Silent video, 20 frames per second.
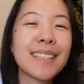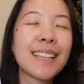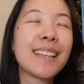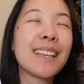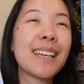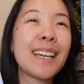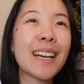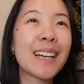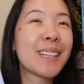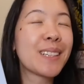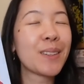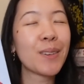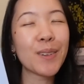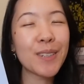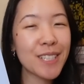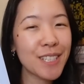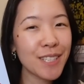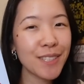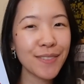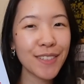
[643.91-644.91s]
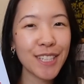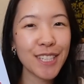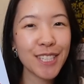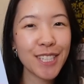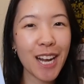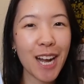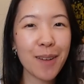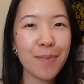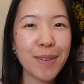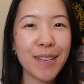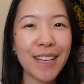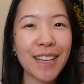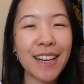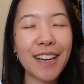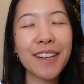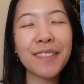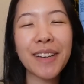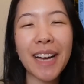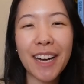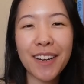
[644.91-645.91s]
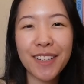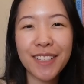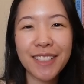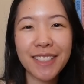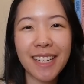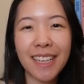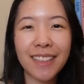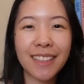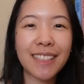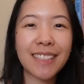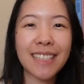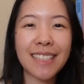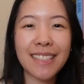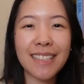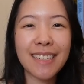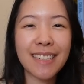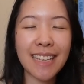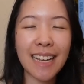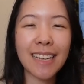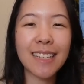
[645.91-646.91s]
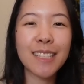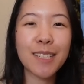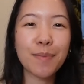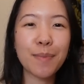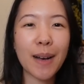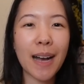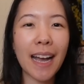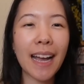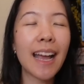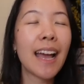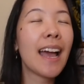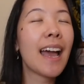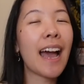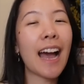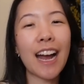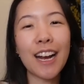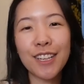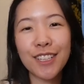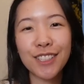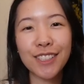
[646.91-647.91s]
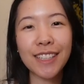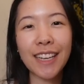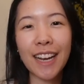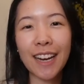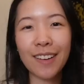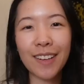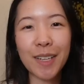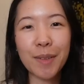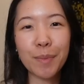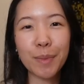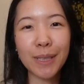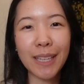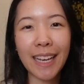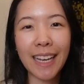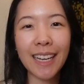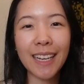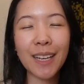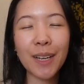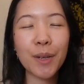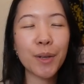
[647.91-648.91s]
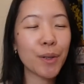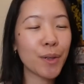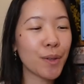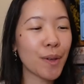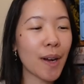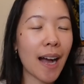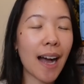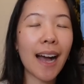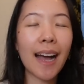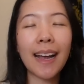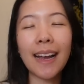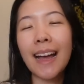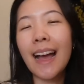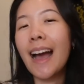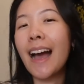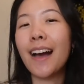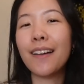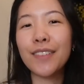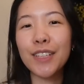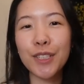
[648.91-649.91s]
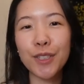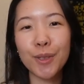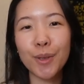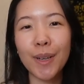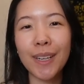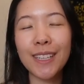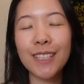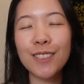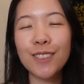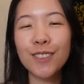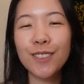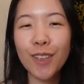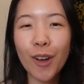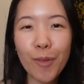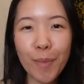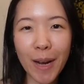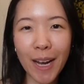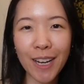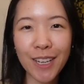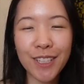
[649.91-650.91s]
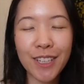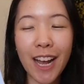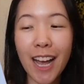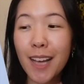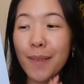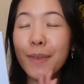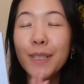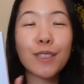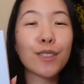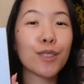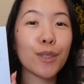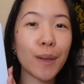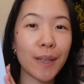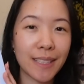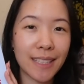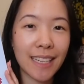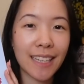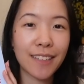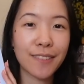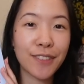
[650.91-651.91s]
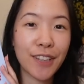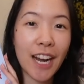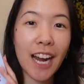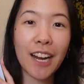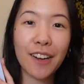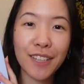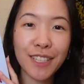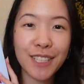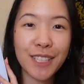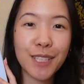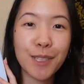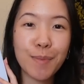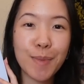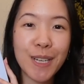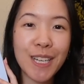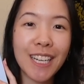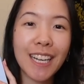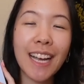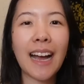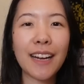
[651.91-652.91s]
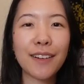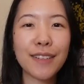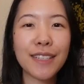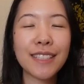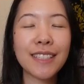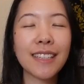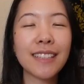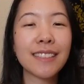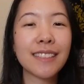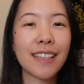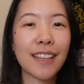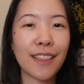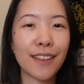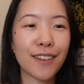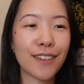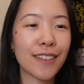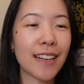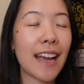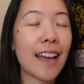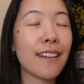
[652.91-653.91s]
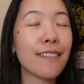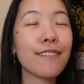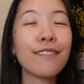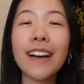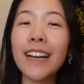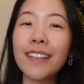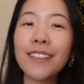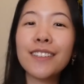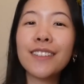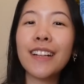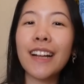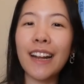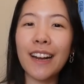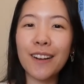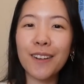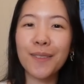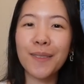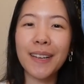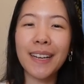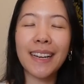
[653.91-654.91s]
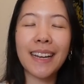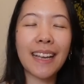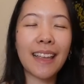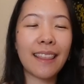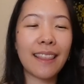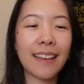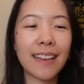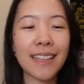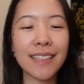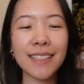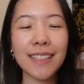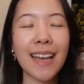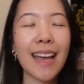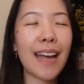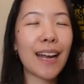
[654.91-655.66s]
the gorgeous Spanish copy of Iris Kelly Doesn't Date by Ashley Herring Blake, who I have enjoyed so much. I'm so excited for Iris's book. Iris is the third and final heroine in this